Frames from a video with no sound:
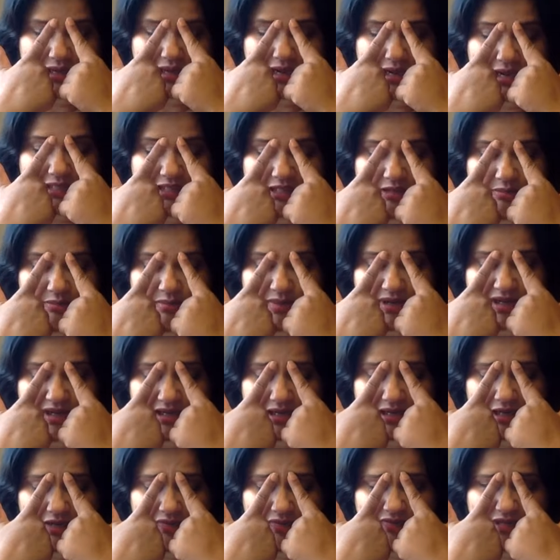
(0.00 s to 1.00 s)
at the
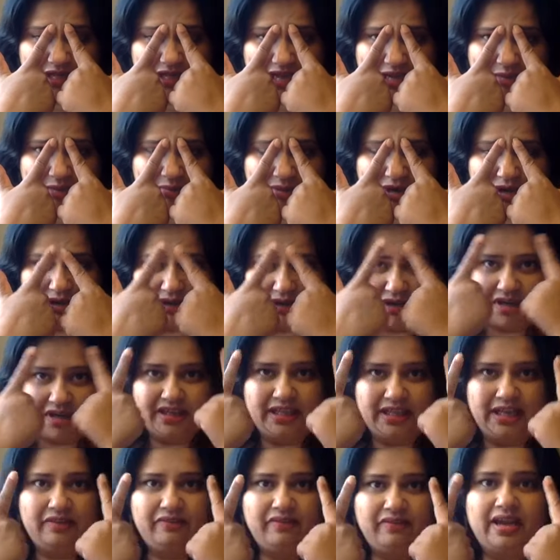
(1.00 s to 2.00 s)
beginning of the eyebrow, not
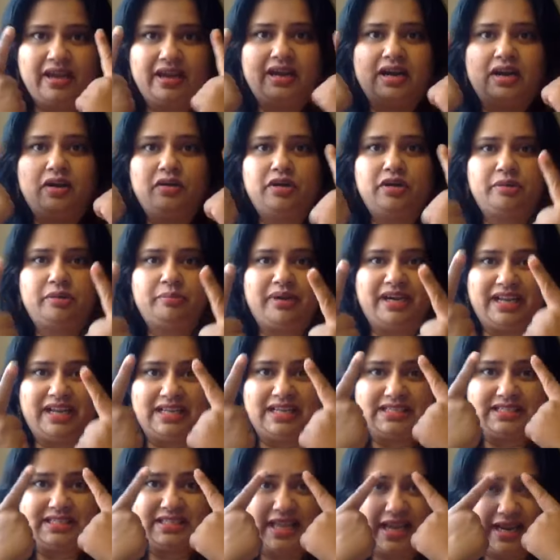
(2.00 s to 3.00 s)
anywhere around it, but
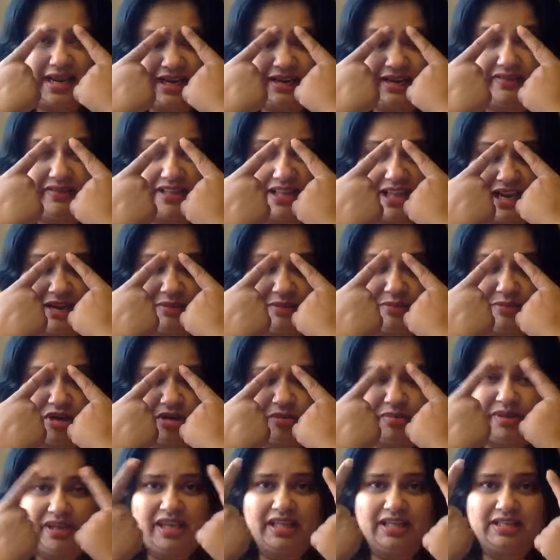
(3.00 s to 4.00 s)
exactly where the eyebrow
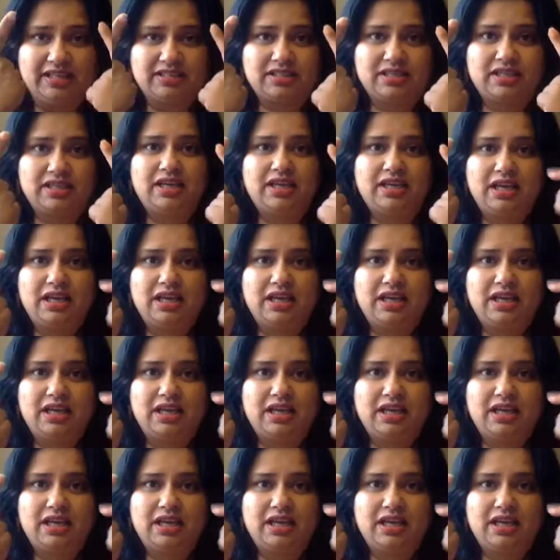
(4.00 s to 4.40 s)
begins.